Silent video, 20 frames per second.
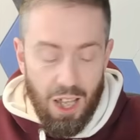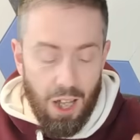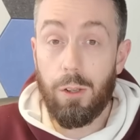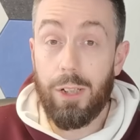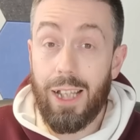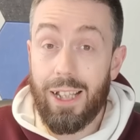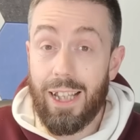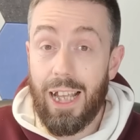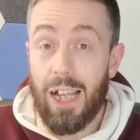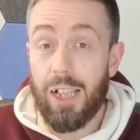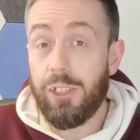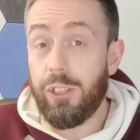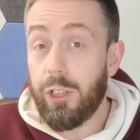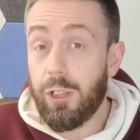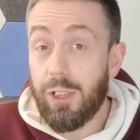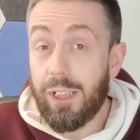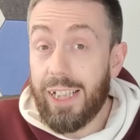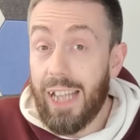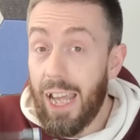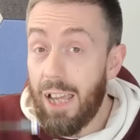On the other hand,
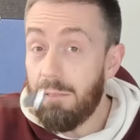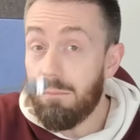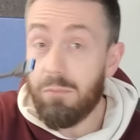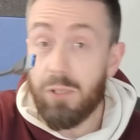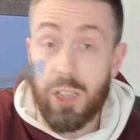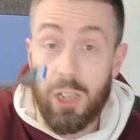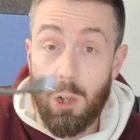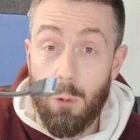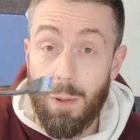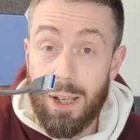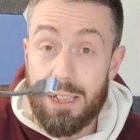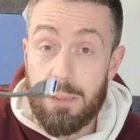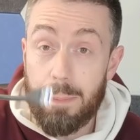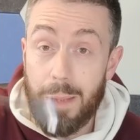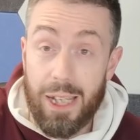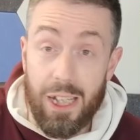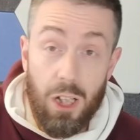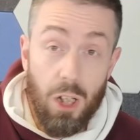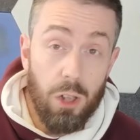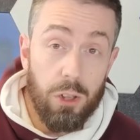you could get
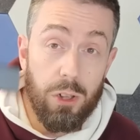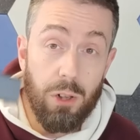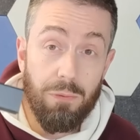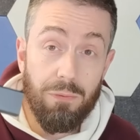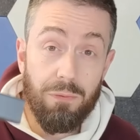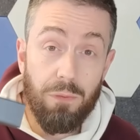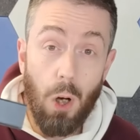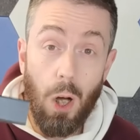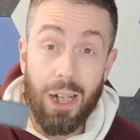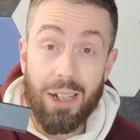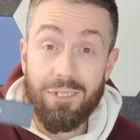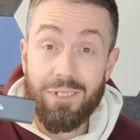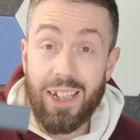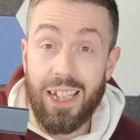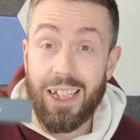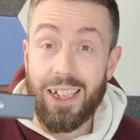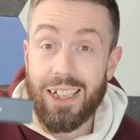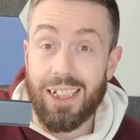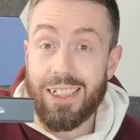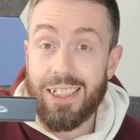USB to 5 gig